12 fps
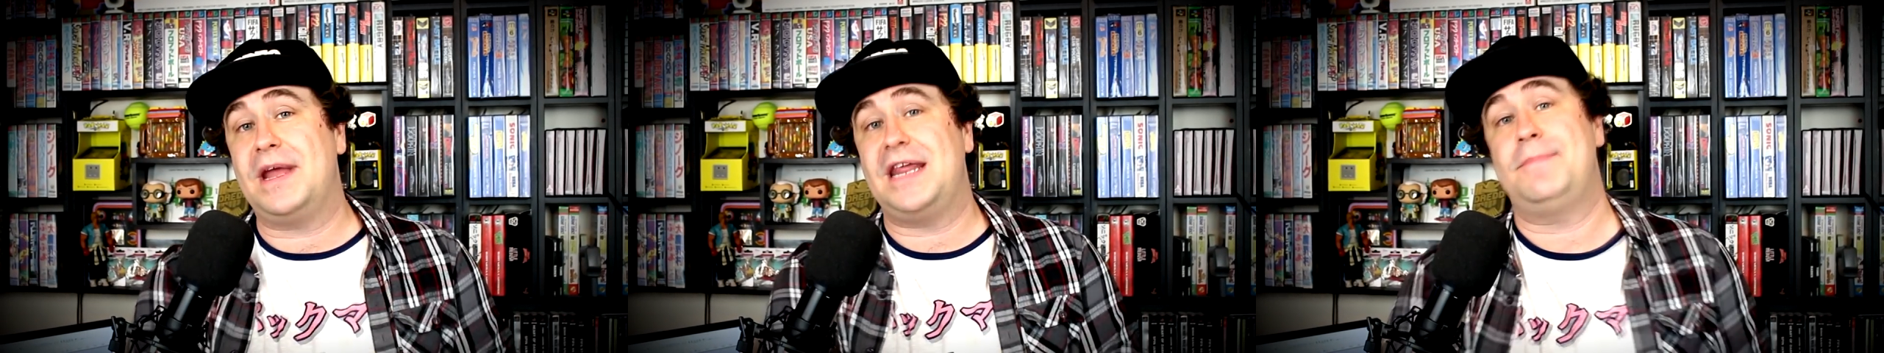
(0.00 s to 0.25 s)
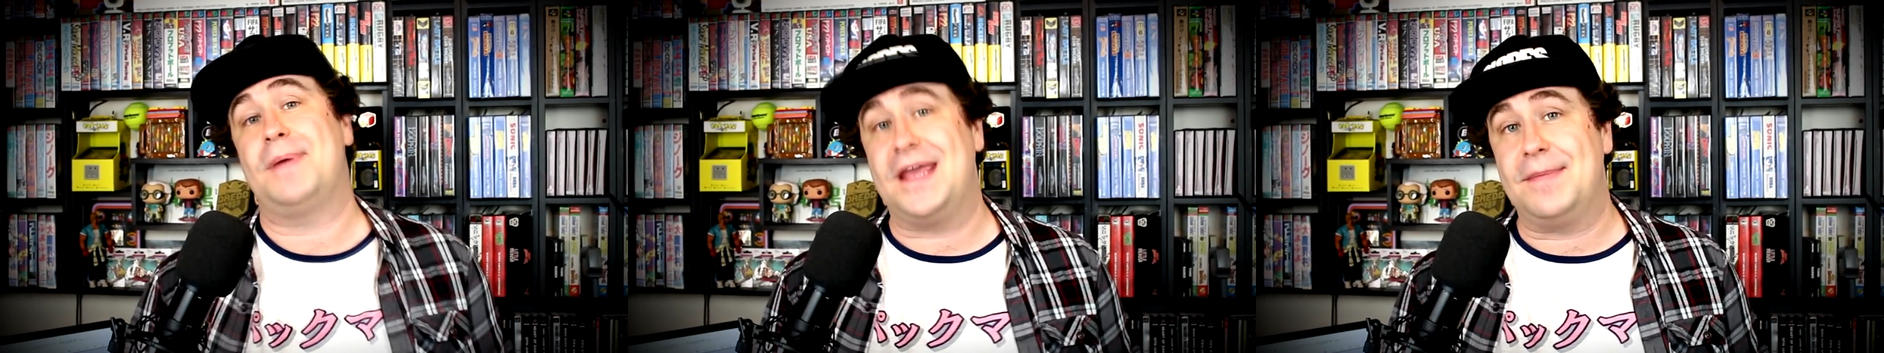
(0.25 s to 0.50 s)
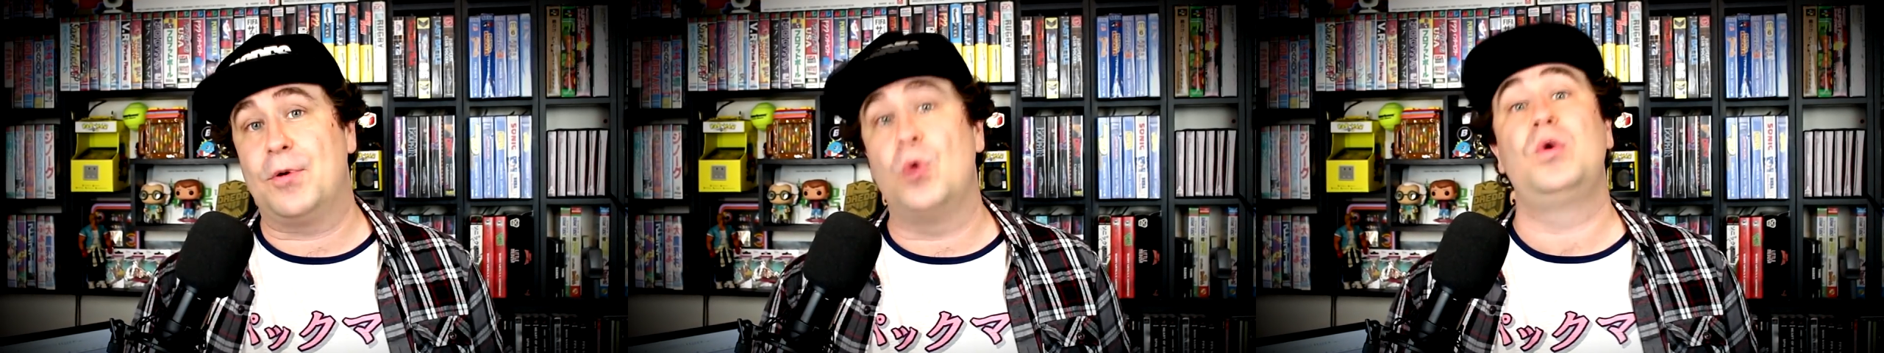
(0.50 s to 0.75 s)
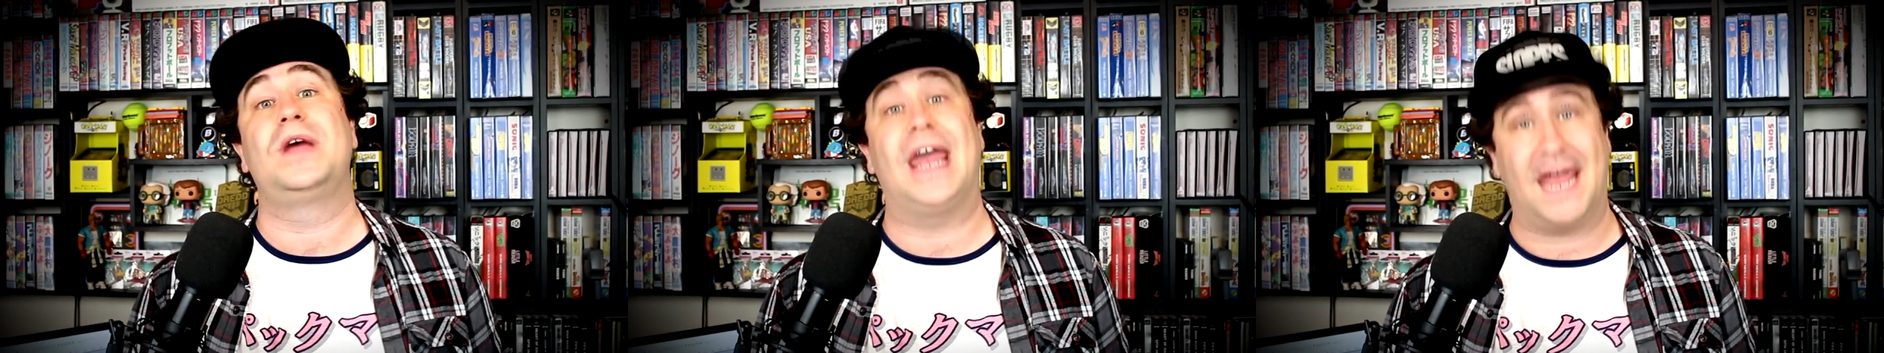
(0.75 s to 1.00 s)
many
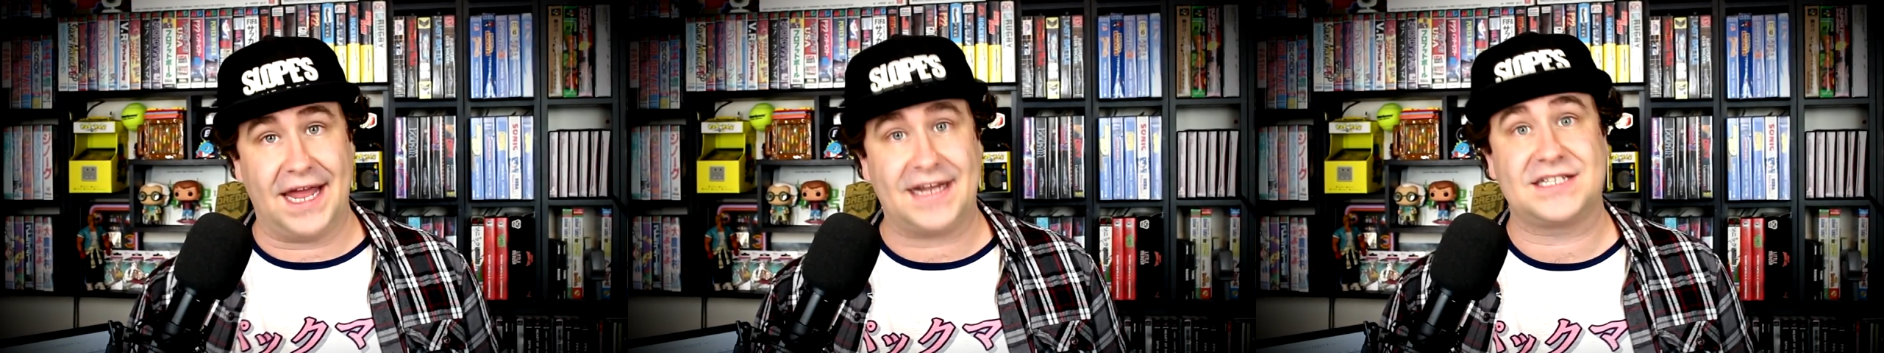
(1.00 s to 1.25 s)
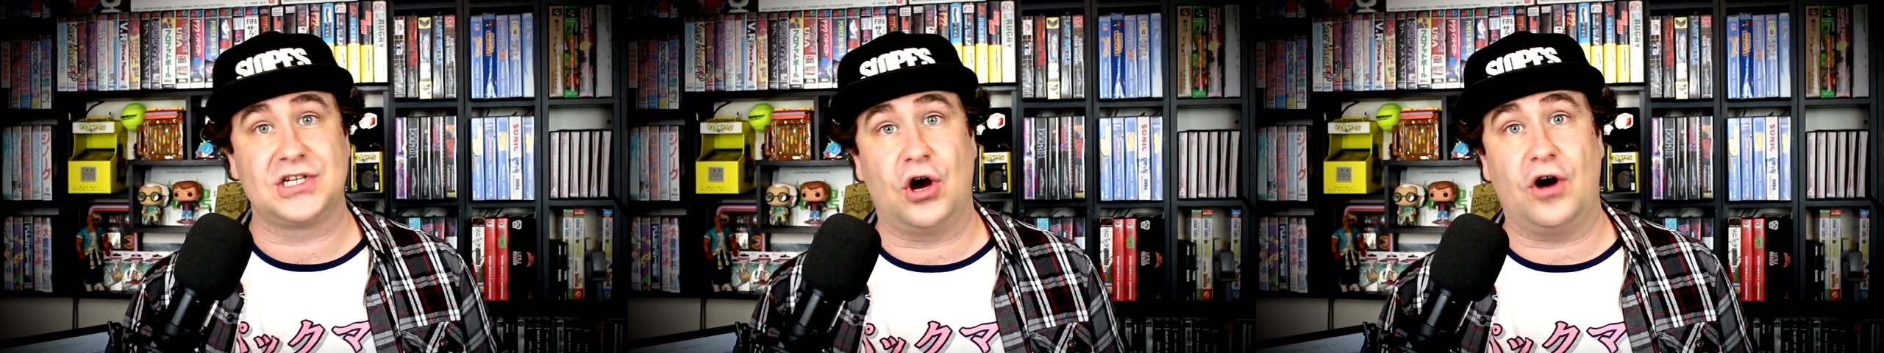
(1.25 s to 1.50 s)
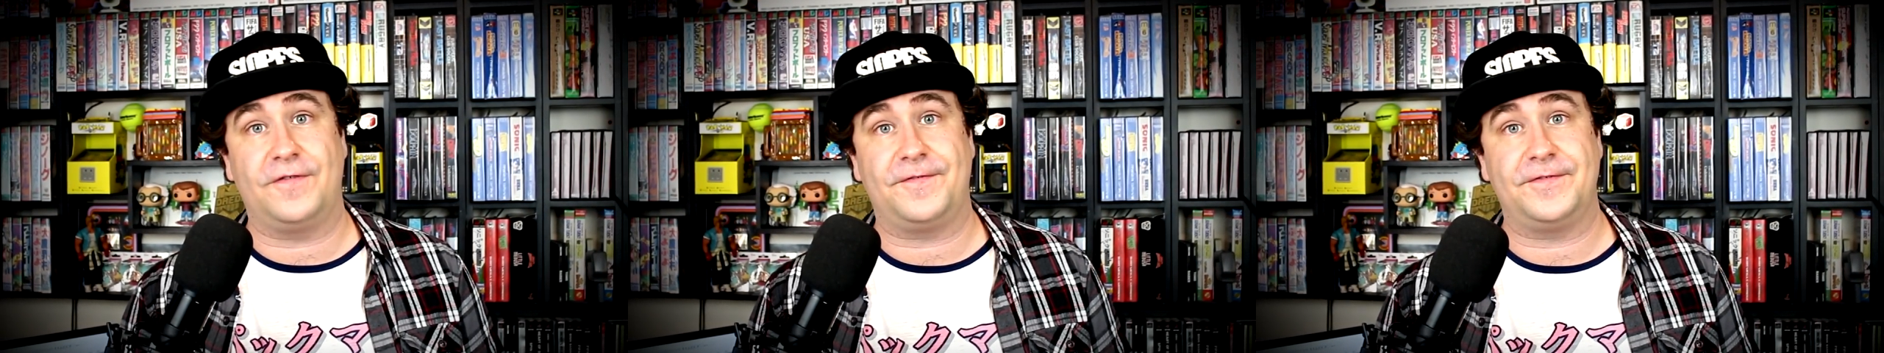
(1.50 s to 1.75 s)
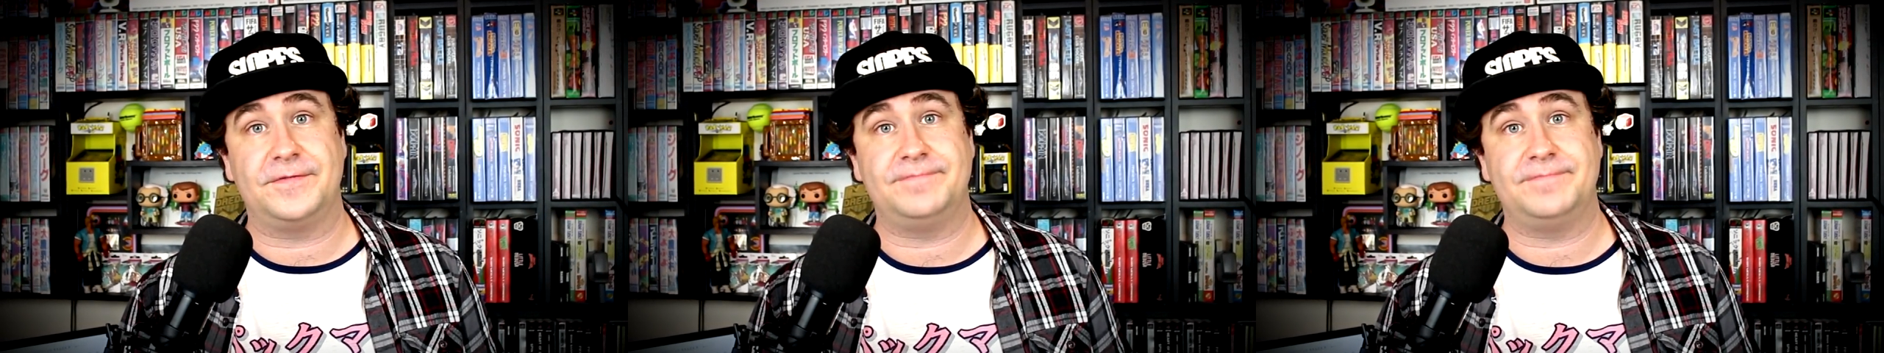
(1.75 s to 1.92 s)
people kicked off.